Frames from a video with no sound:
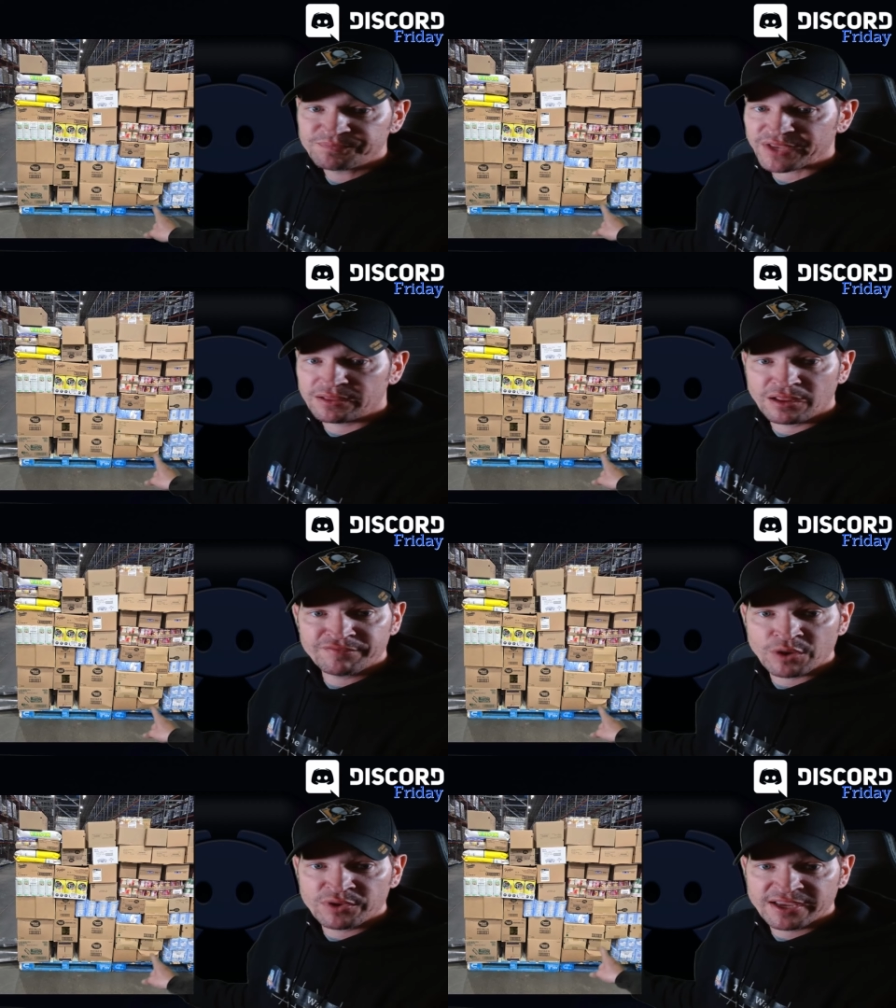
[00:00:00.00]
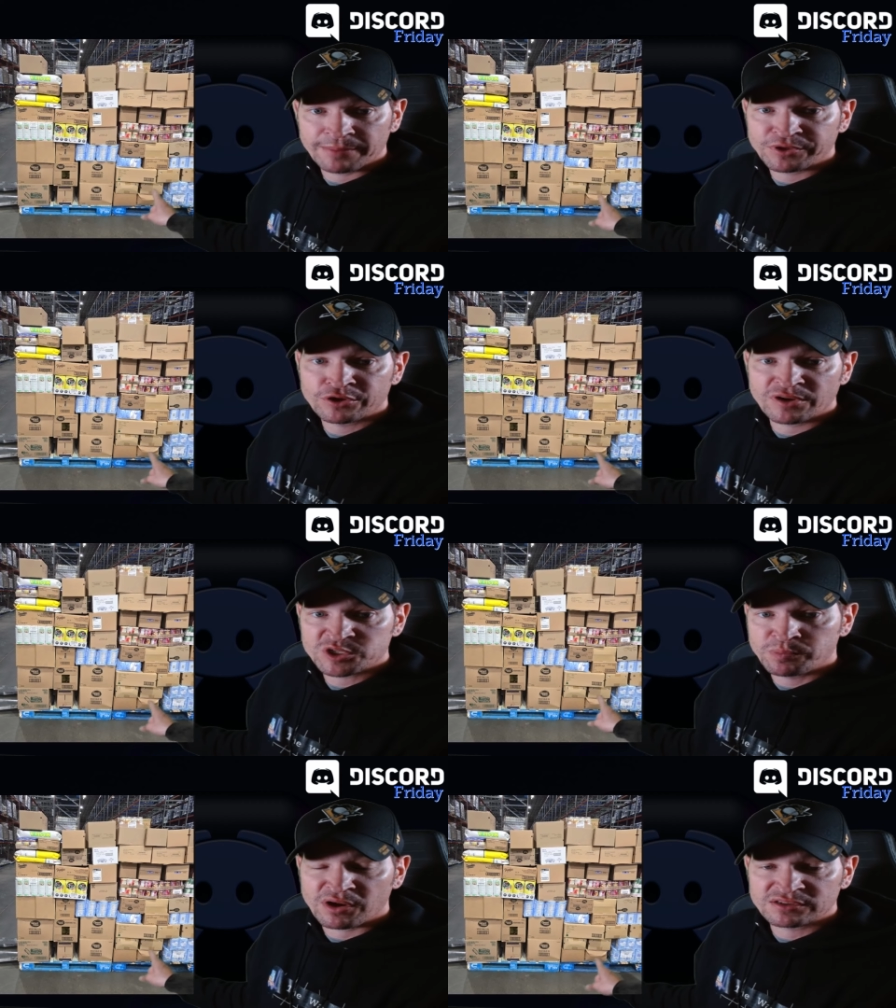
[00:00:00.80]
I love that we kept our
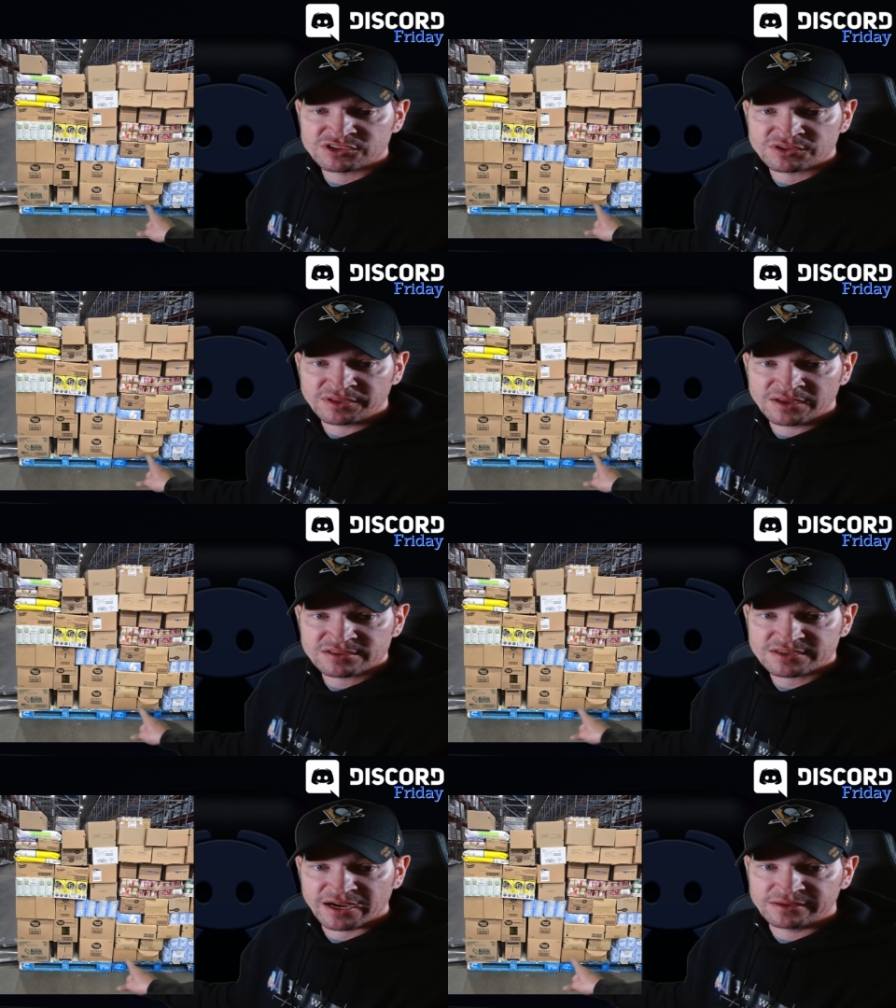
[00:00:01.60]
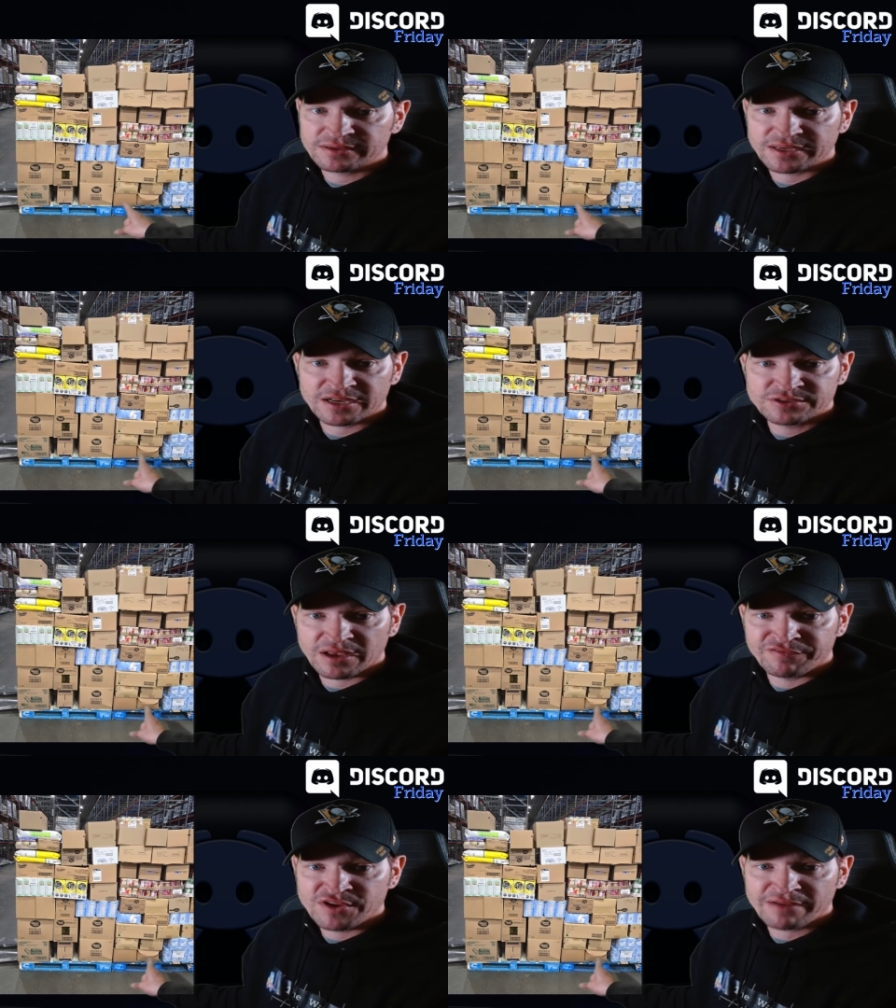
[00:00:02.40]
crush boxes on the inside, guys.
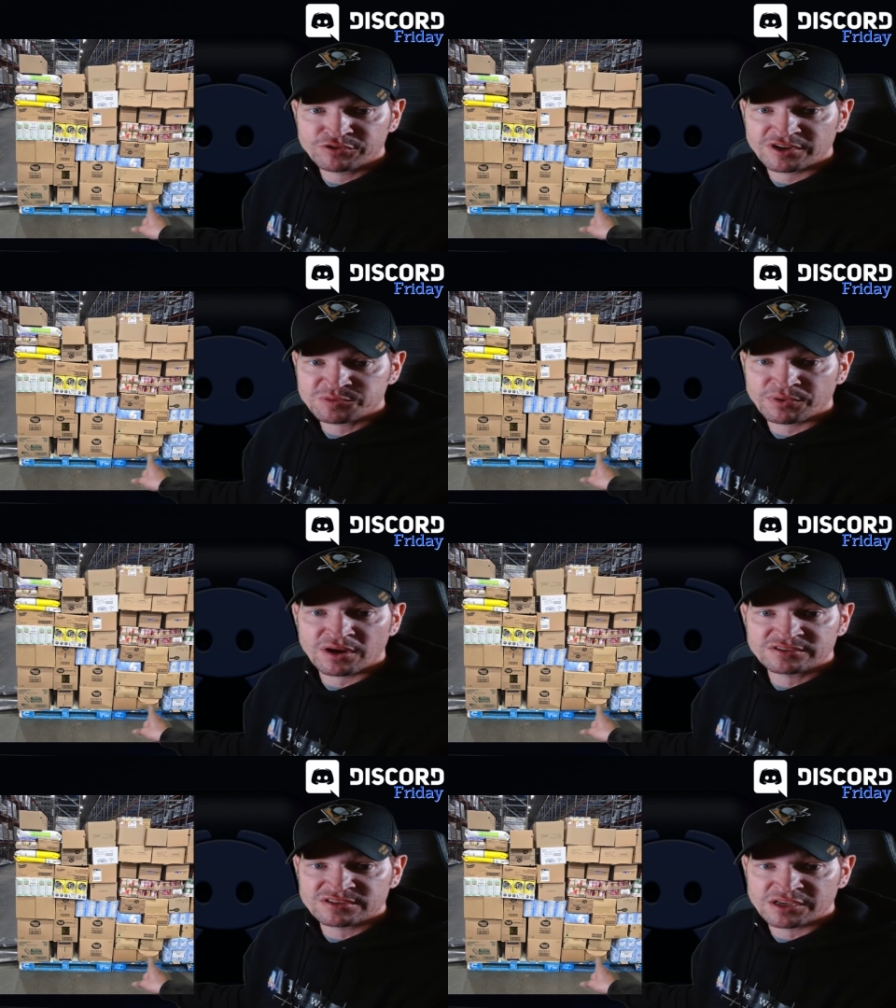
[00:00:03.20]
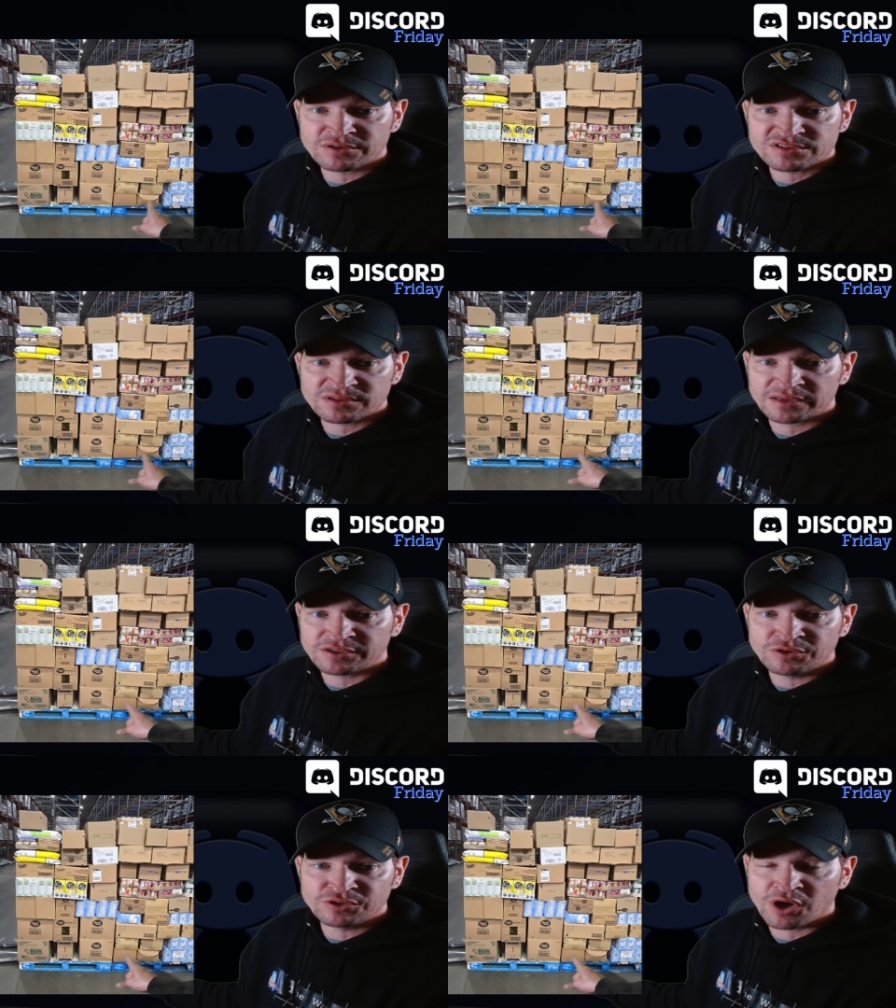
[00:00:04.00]
If you have crush boxes that you're
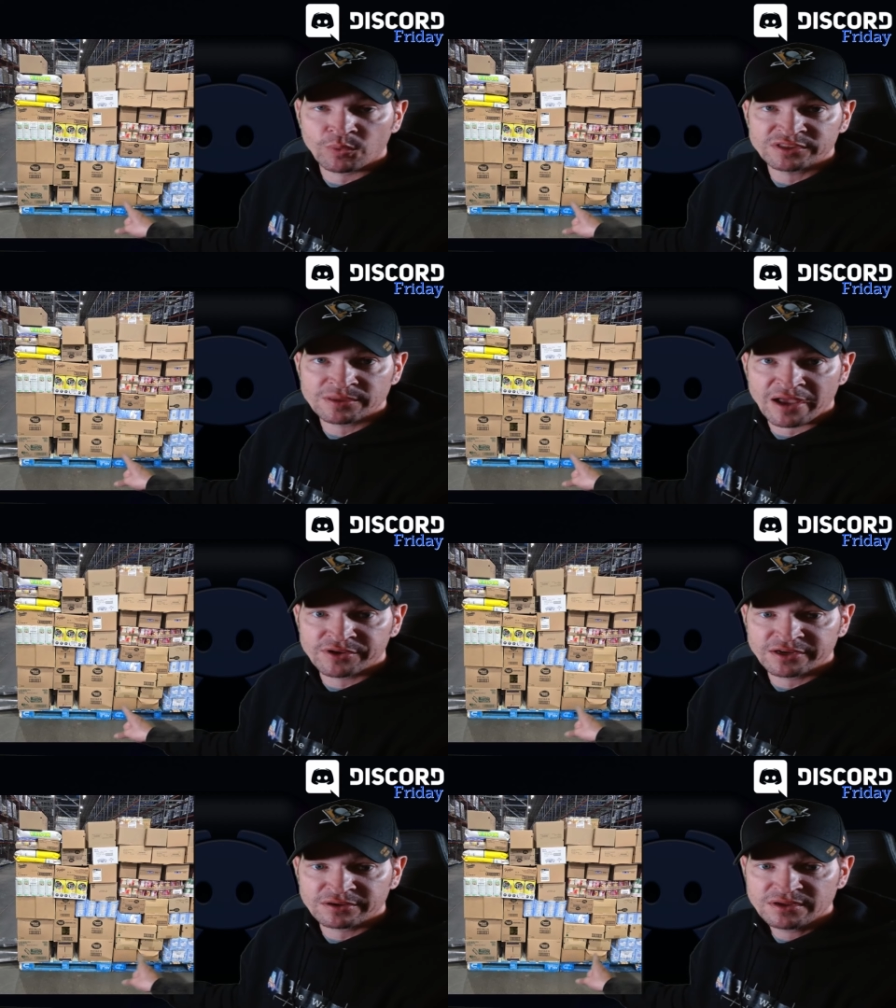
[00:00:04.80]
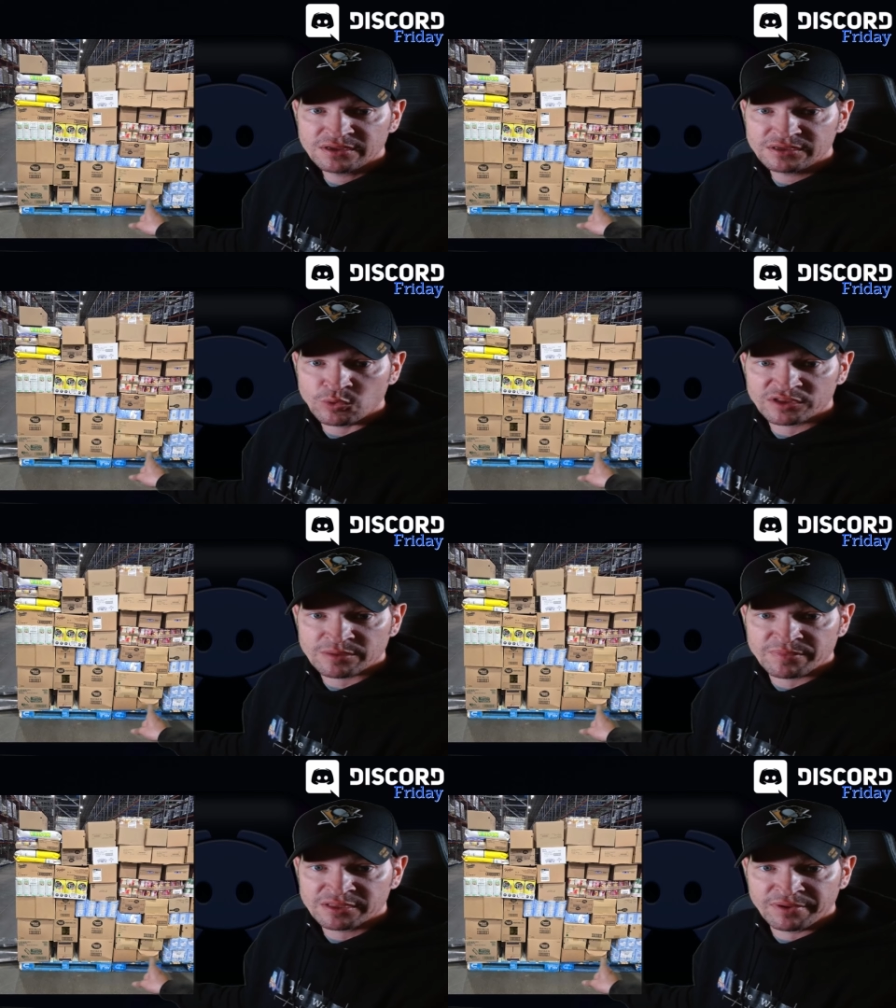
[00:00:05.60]
selecting, you do not want them out here. You want
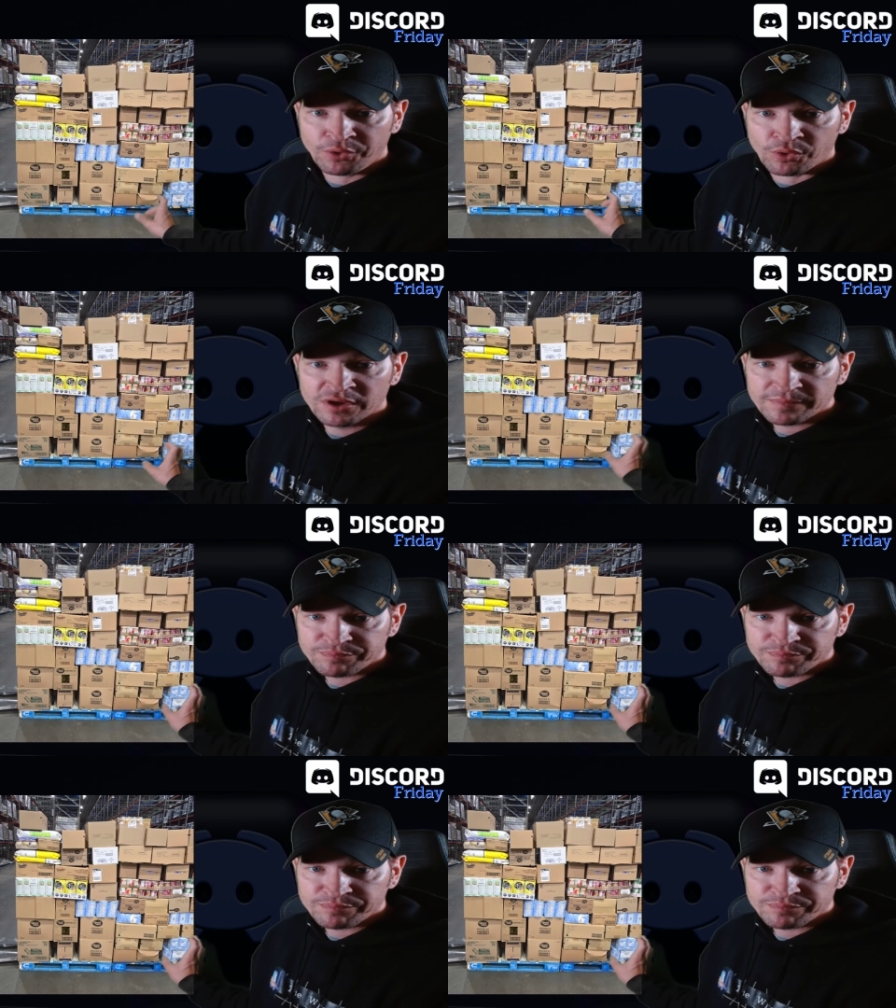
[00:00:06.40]
them in the middle.